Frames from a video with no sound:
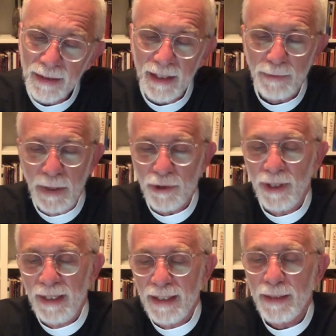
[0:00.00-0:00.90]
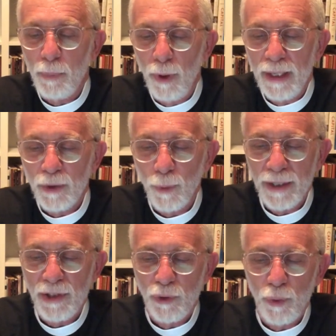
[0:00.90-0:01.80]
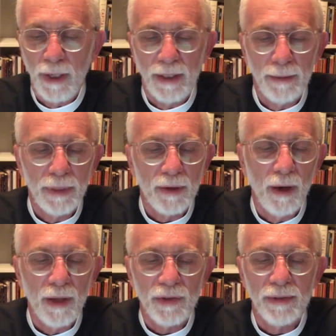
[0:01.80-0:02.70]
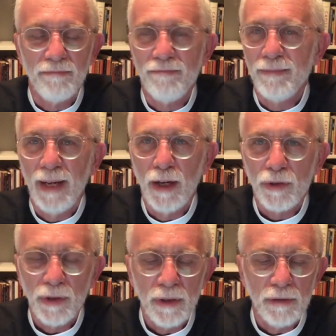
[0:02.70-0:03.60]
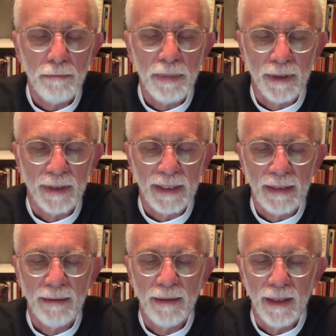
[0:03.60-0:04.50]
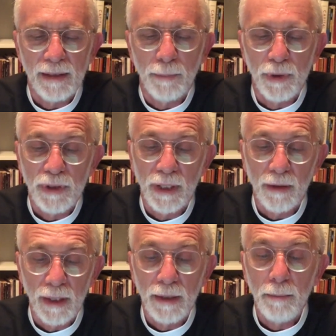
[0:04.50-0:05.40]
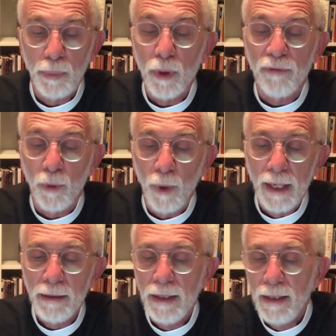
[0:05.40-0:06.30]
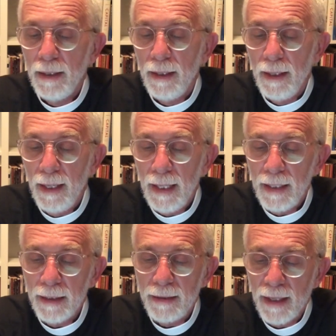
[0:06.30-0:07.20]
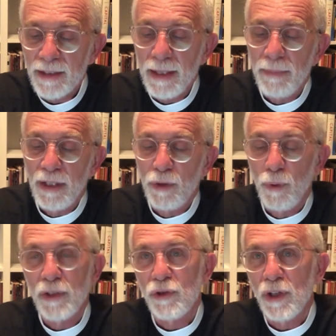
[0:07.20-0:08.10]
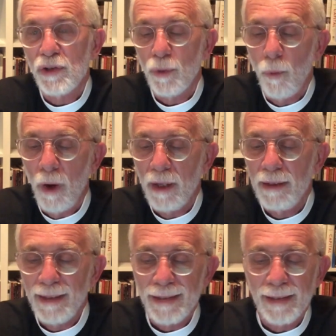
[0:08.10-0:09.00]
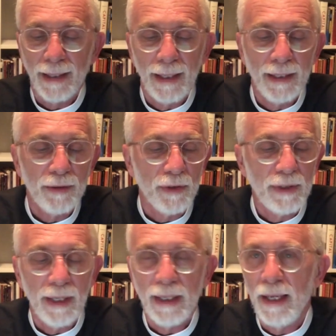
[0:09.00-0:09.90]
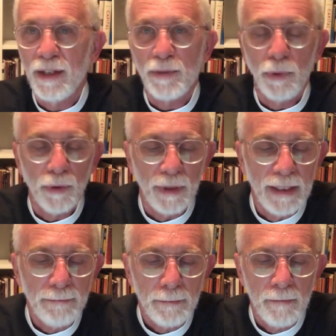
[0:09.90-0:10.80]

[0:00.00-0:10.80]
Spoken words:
is especially disappointing to us at Trinity because our church building is a particularly beautiful one, and it does something to us just to walk inside, to take in its beauty,